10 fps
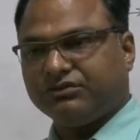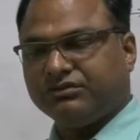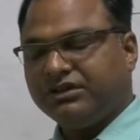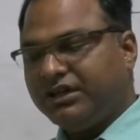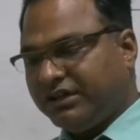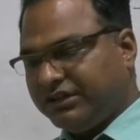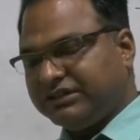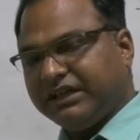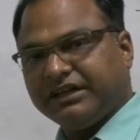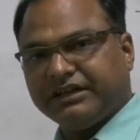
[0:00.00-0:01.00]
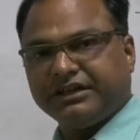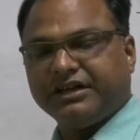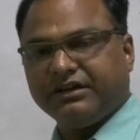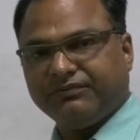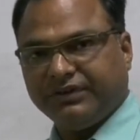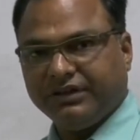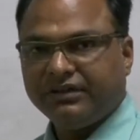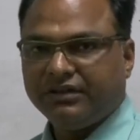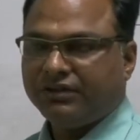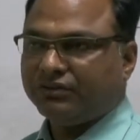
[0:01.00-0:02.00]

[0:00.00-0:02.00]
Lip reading: to design any DFA,